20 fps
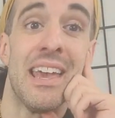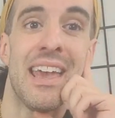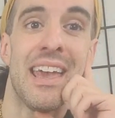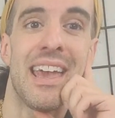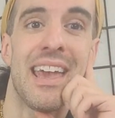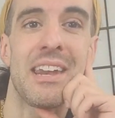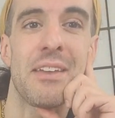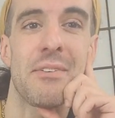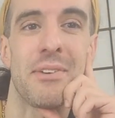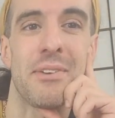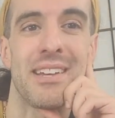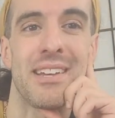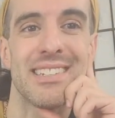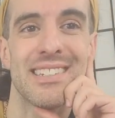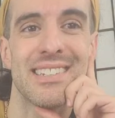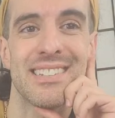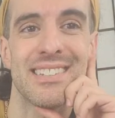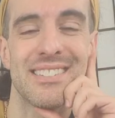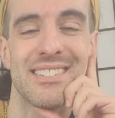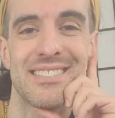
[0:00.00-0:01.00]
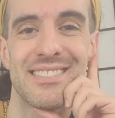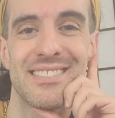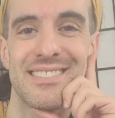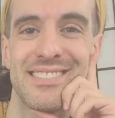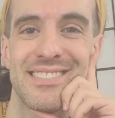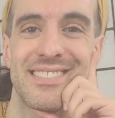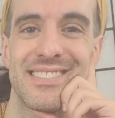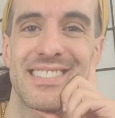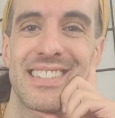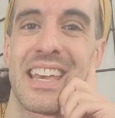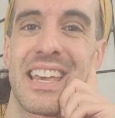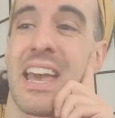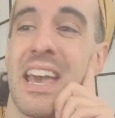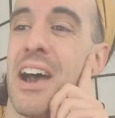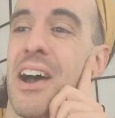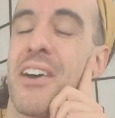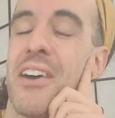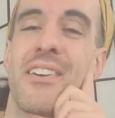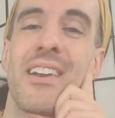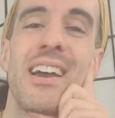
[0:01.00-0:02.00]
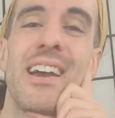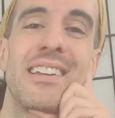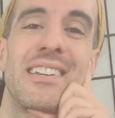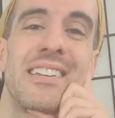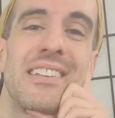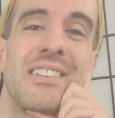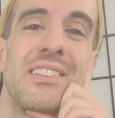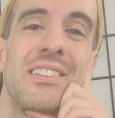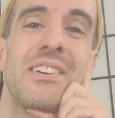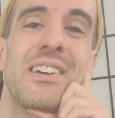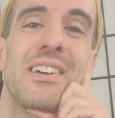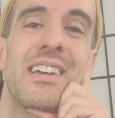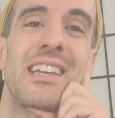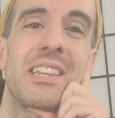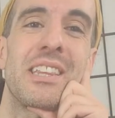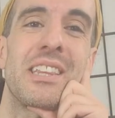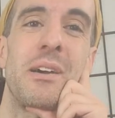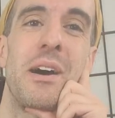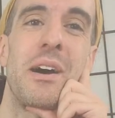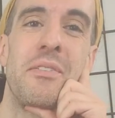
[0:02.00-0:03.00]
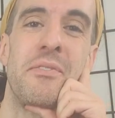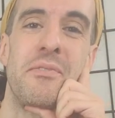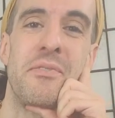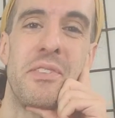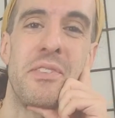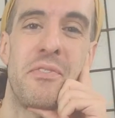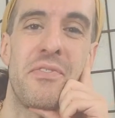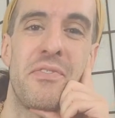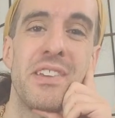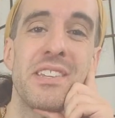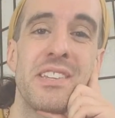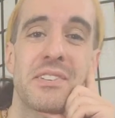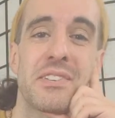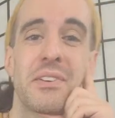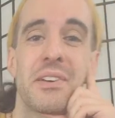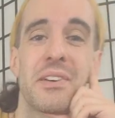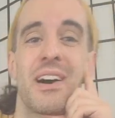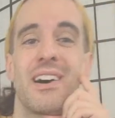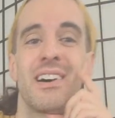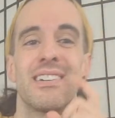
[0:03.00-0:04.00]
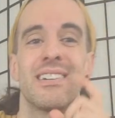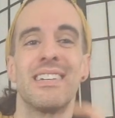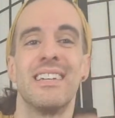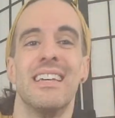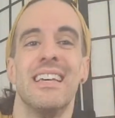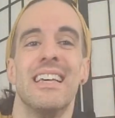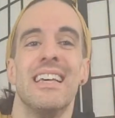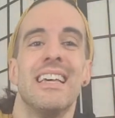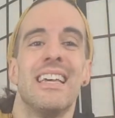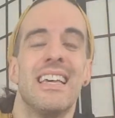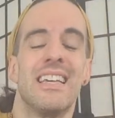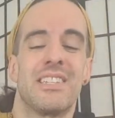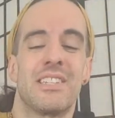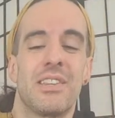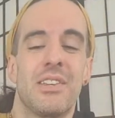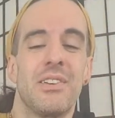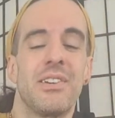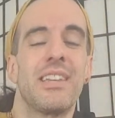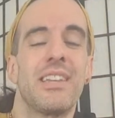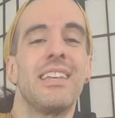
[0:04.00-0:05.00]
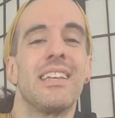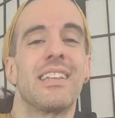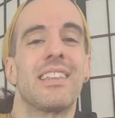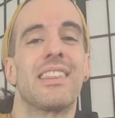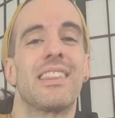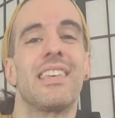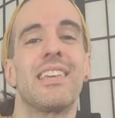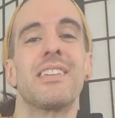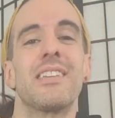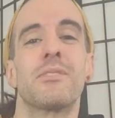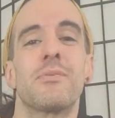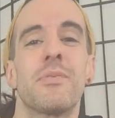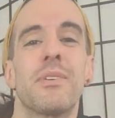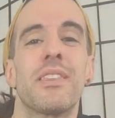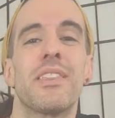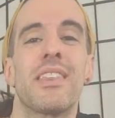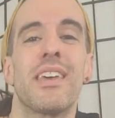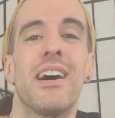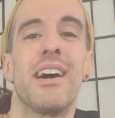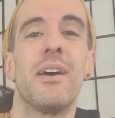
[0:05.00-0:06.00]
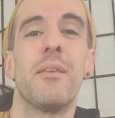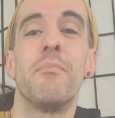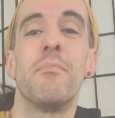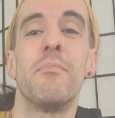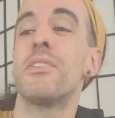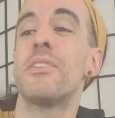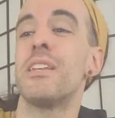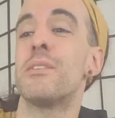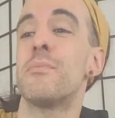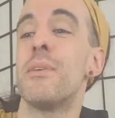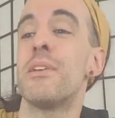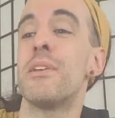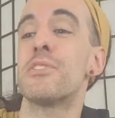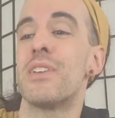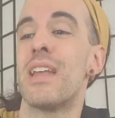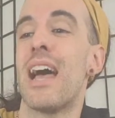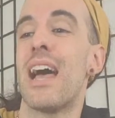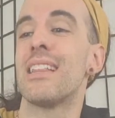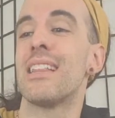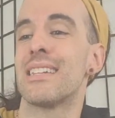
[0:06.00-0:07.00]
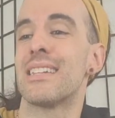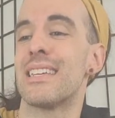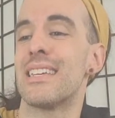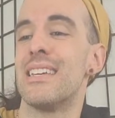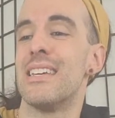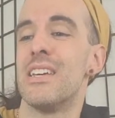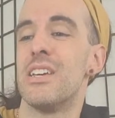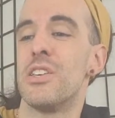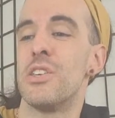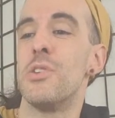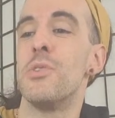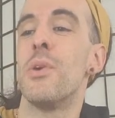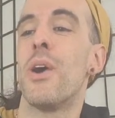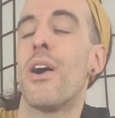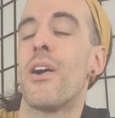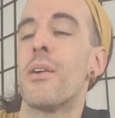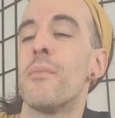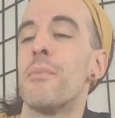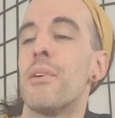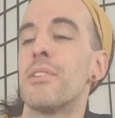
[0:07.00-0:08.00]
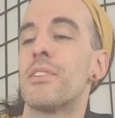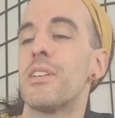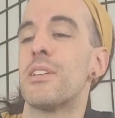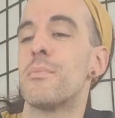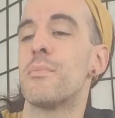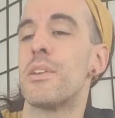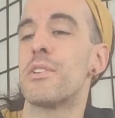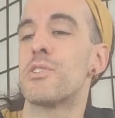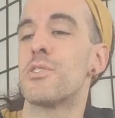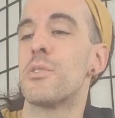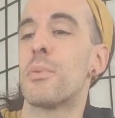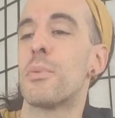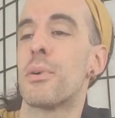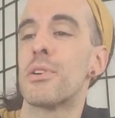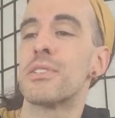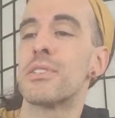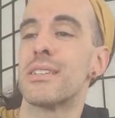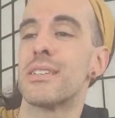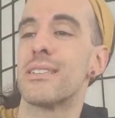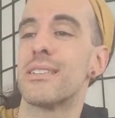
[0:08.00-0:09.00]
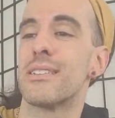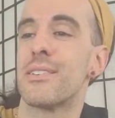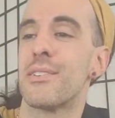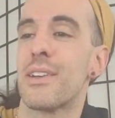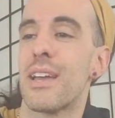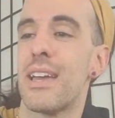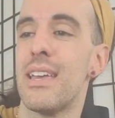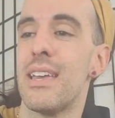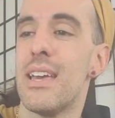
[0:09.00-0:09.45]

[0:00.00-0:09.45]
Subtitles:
Anyways, all right. Looking at the physical card is looking at things with multidimensionality. You are a multidimensional person, okay?